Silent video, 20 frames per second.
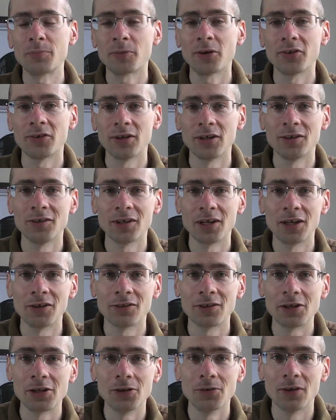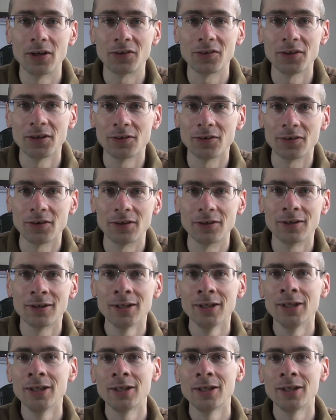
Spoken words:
president against a U.S. citizen,